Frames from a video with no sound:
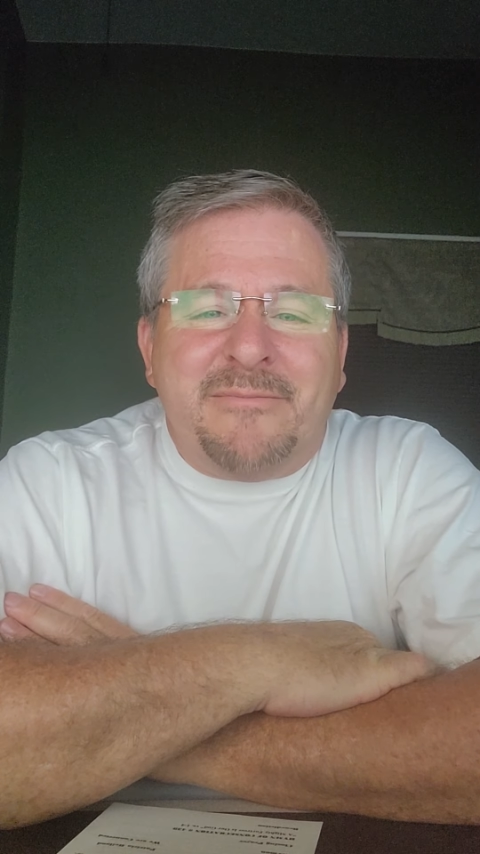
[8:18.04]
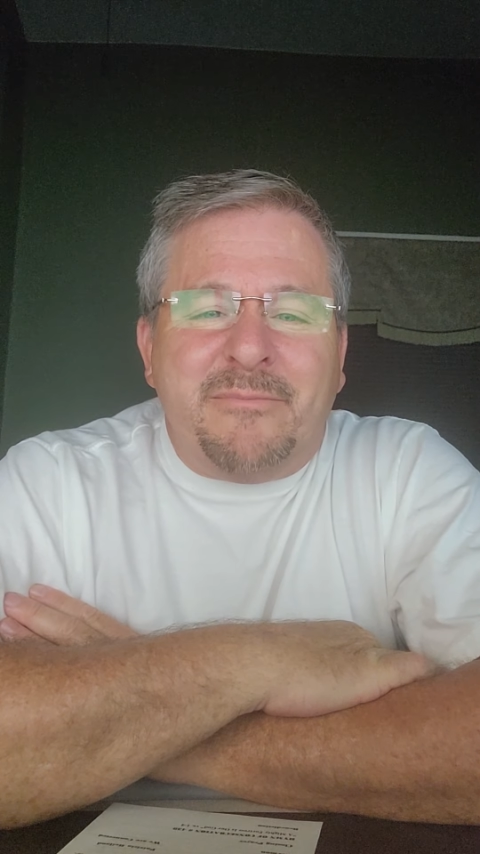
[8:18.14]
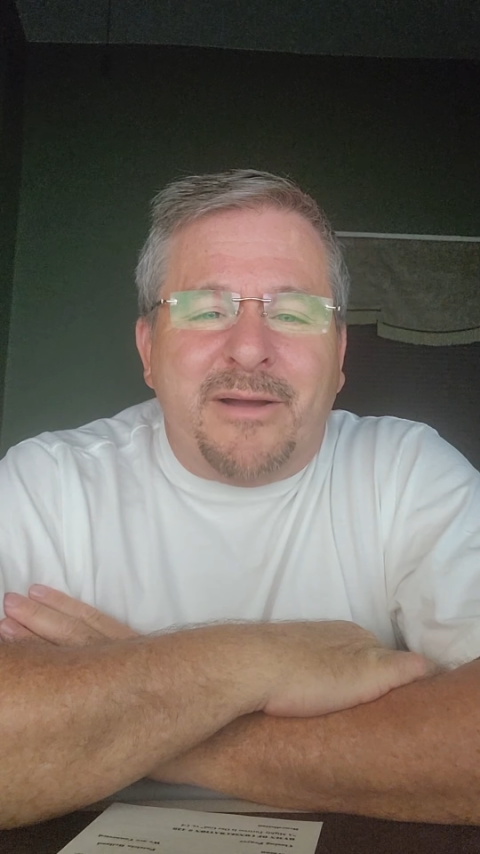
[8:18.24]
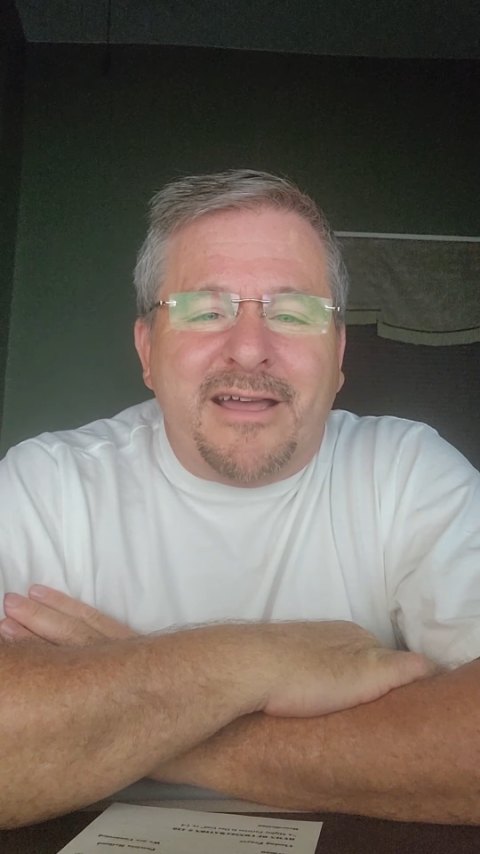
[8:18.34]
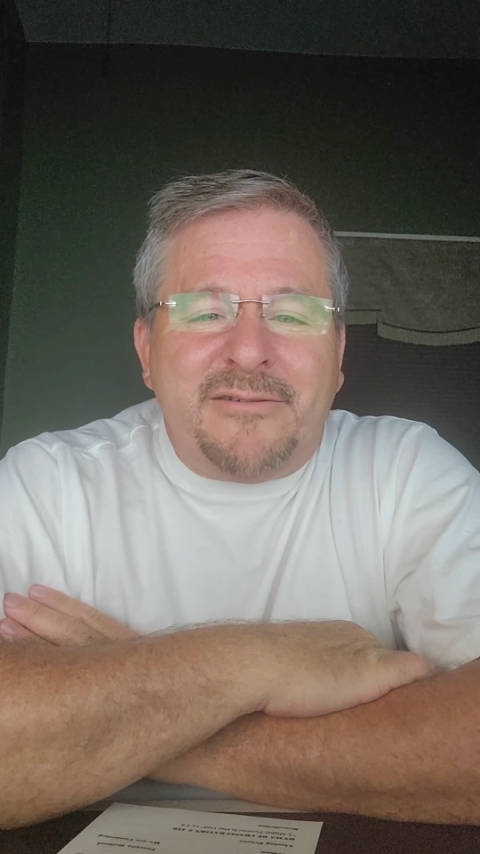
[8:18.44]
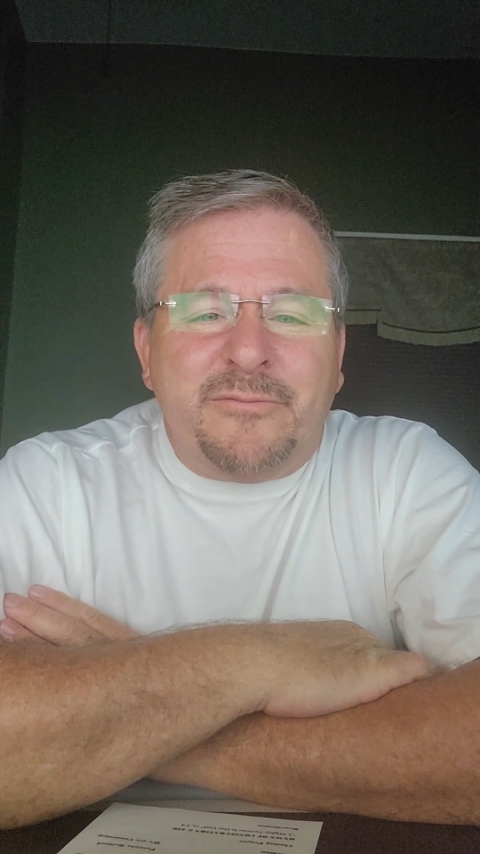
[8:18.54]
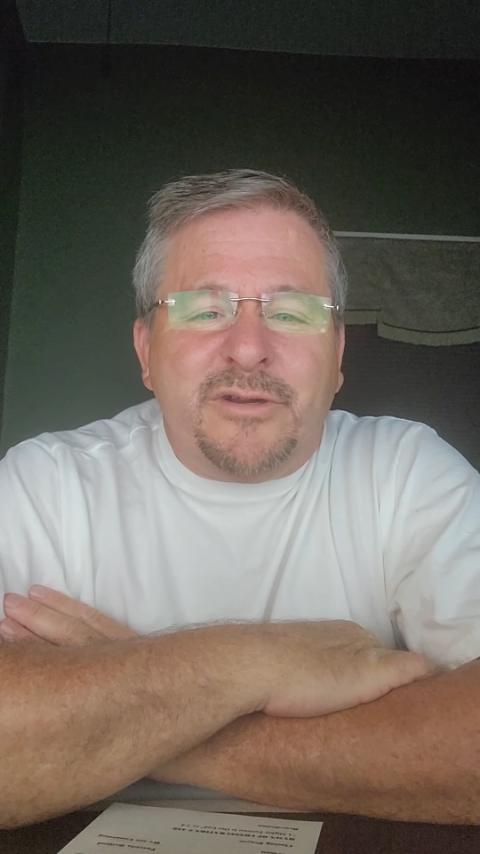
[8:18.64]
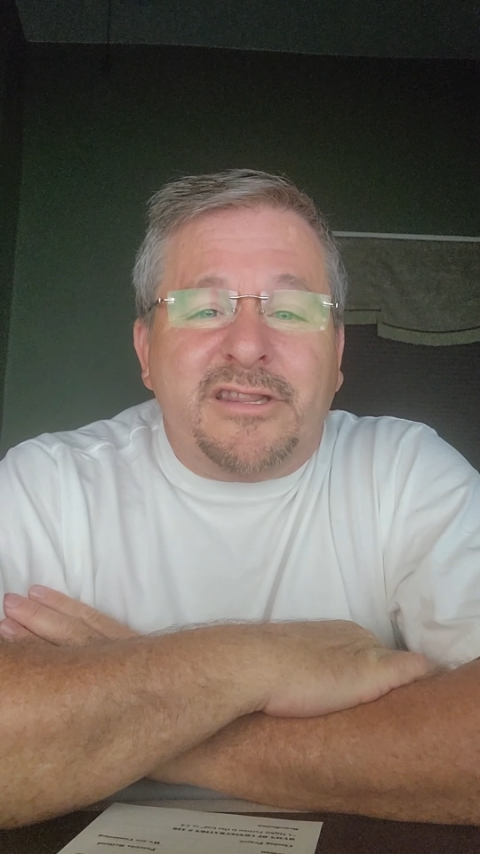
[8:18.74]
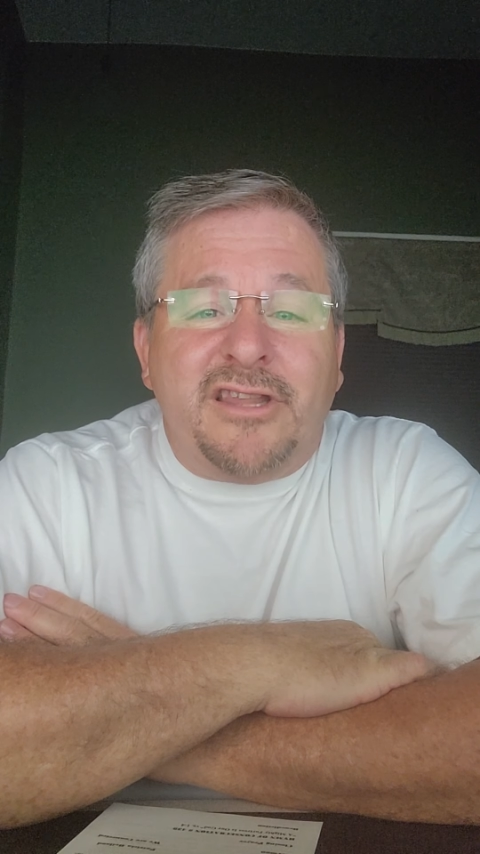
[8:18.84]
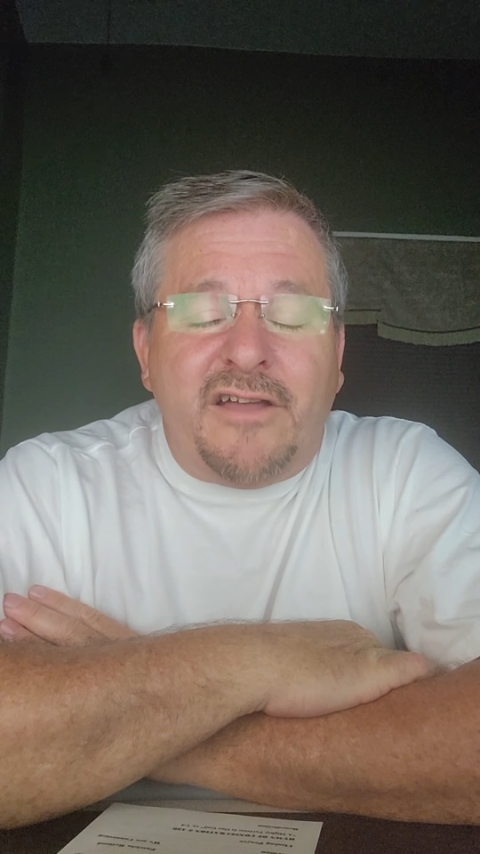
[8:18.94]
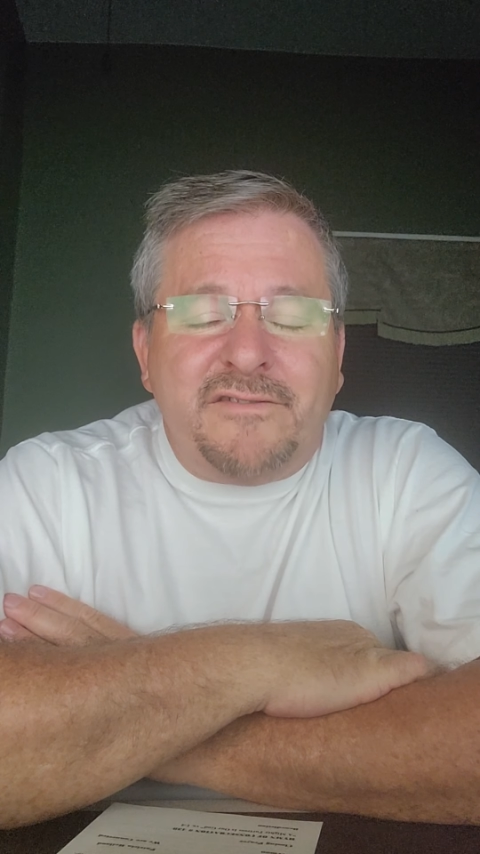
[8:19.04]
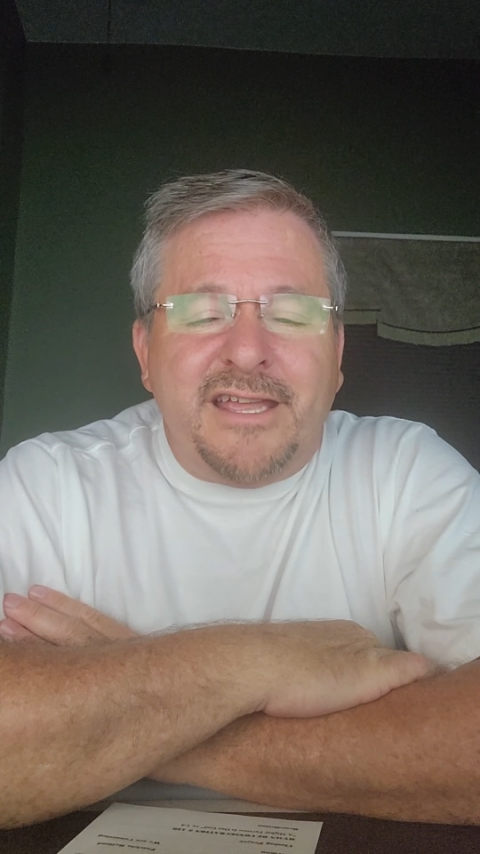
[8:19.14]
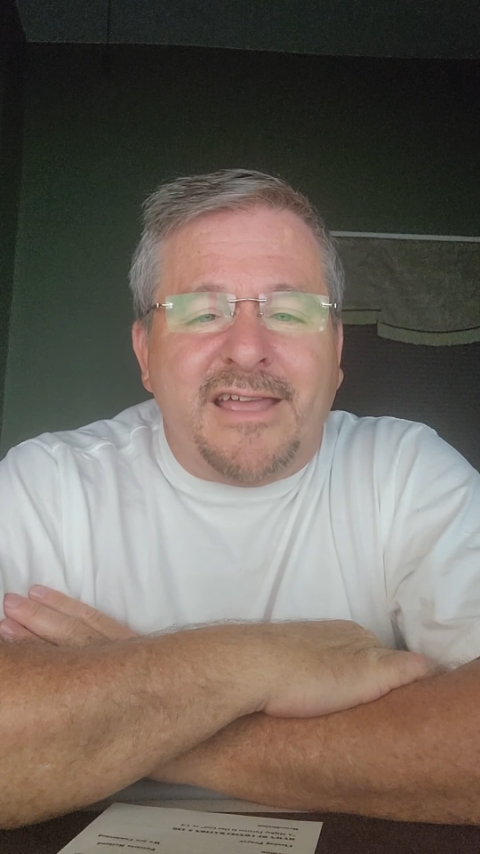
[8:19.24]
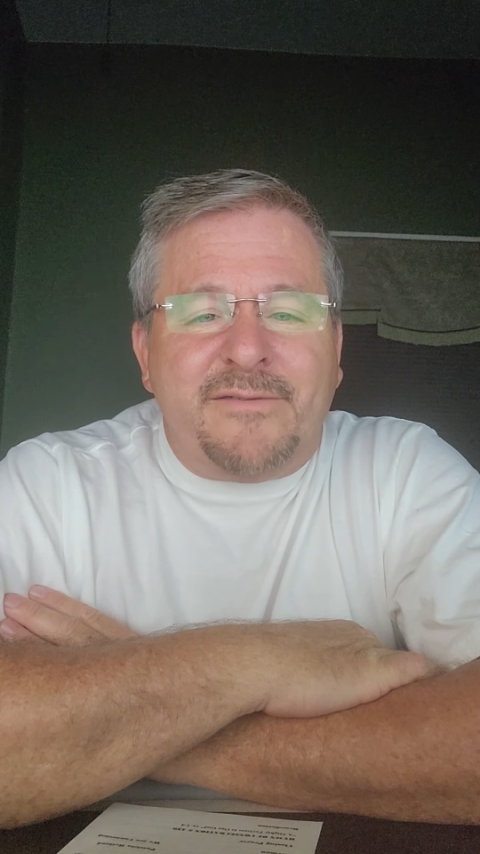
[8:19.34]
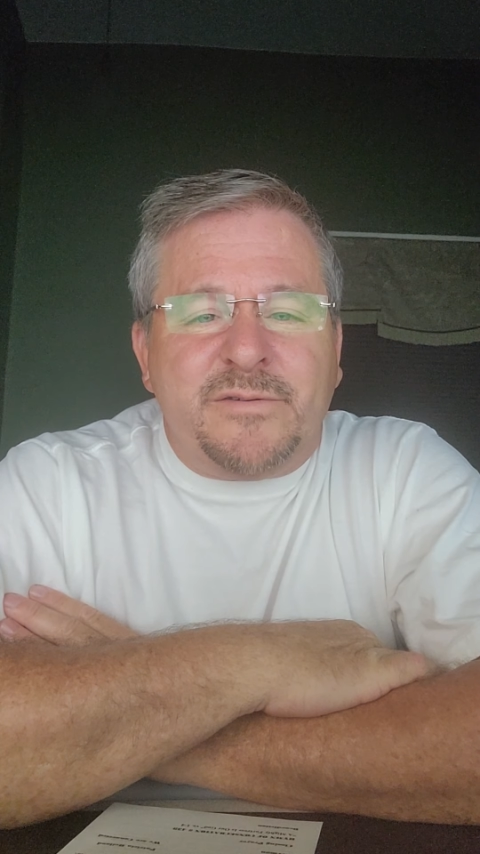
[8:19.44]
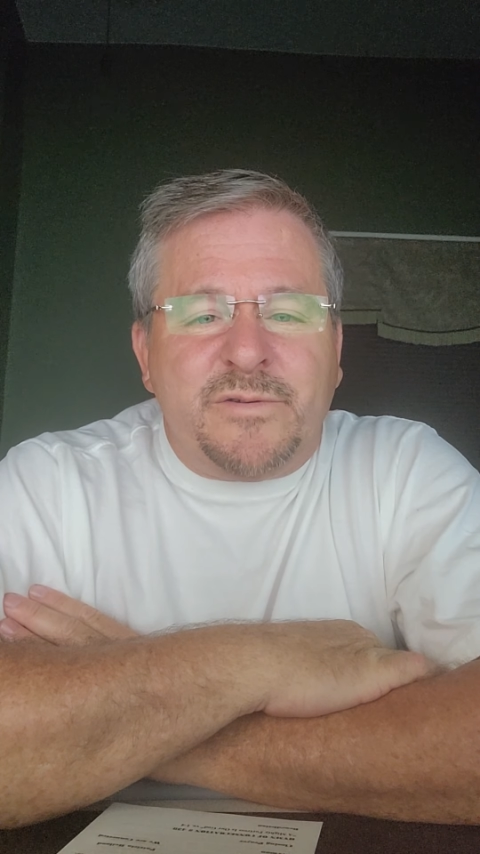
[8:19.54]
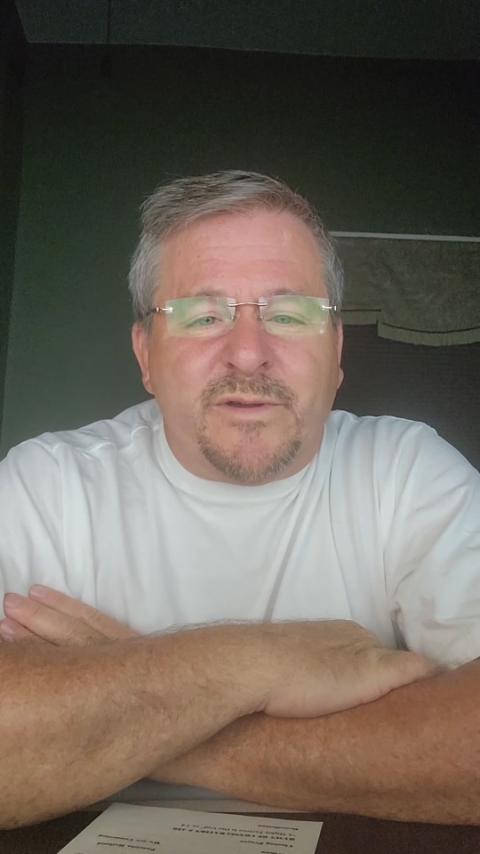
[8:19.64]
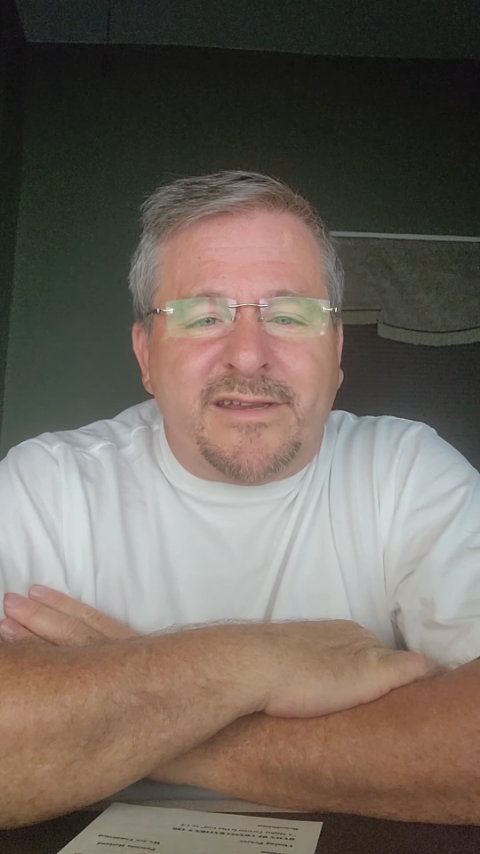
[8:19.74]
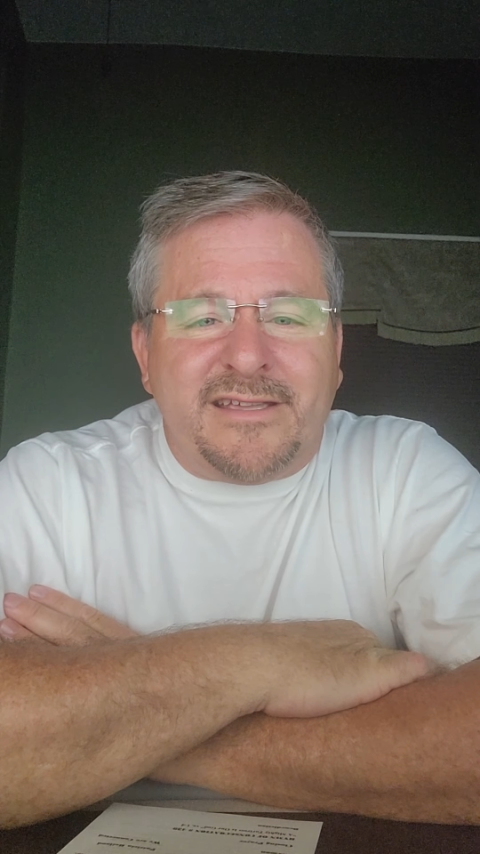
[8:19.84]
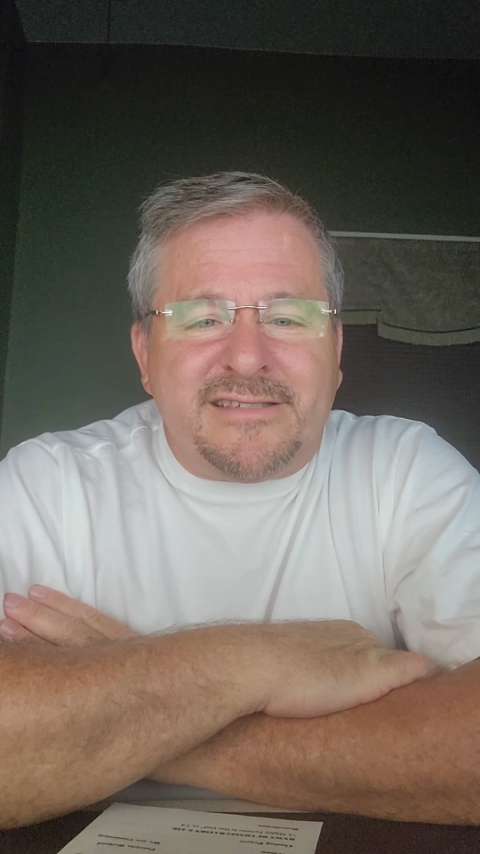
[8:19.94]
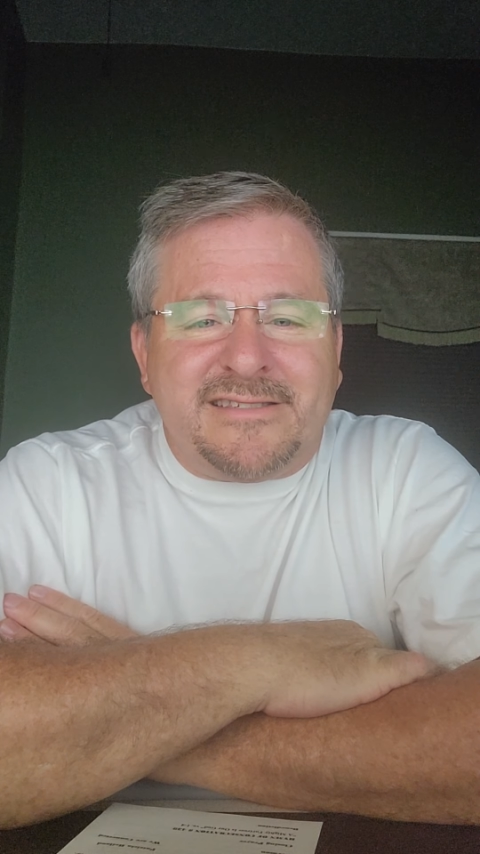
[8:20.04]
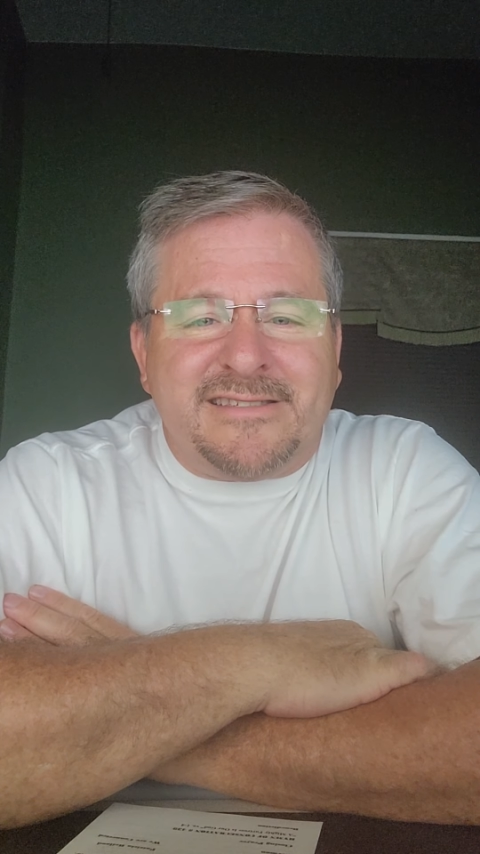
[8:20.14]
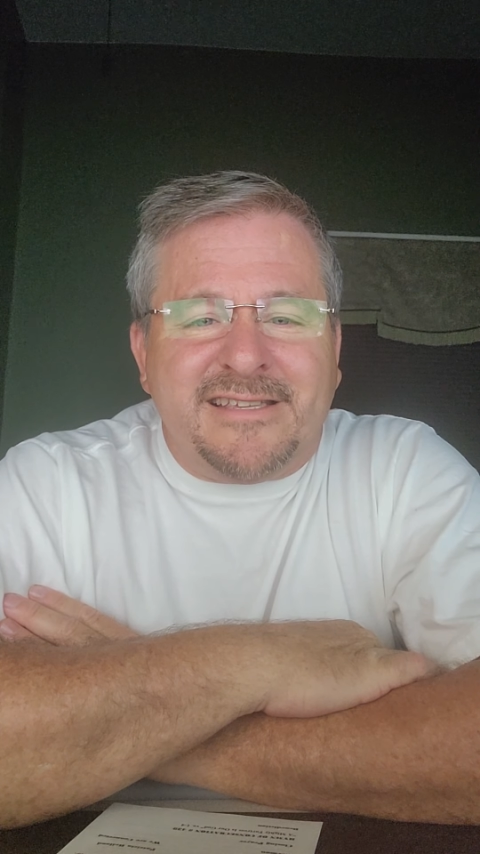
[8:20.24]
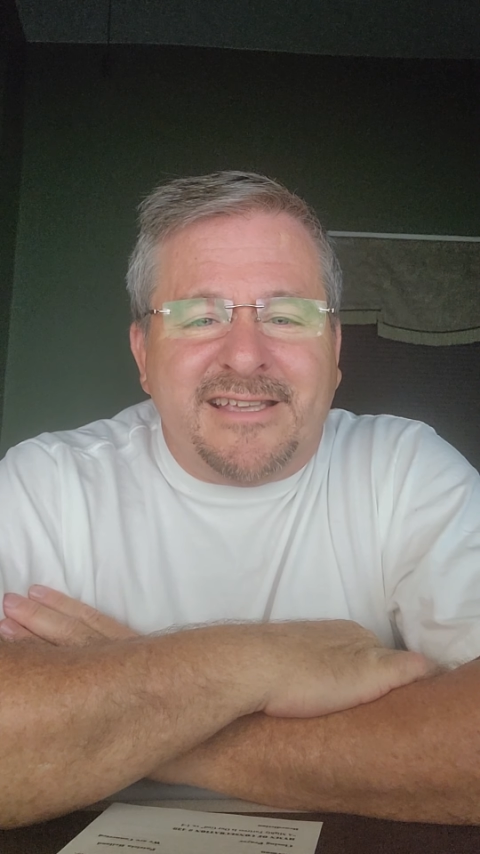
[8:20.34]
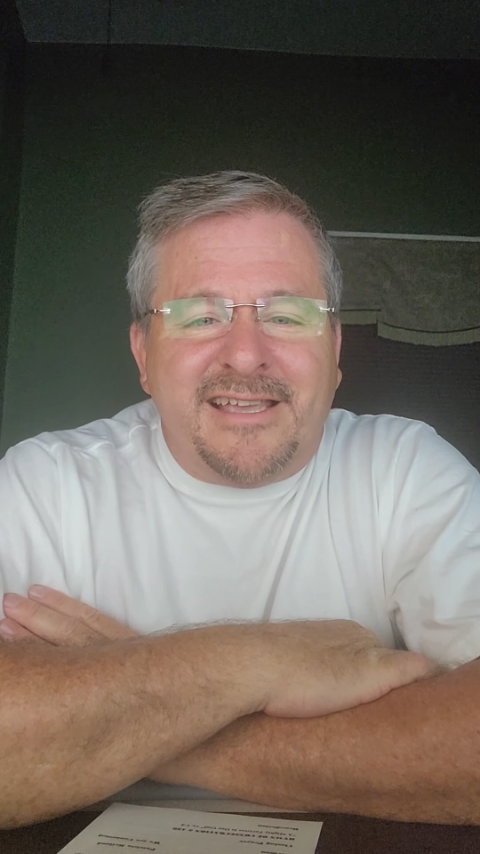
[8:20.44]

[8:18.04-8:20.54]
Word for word: but would love to have you join us.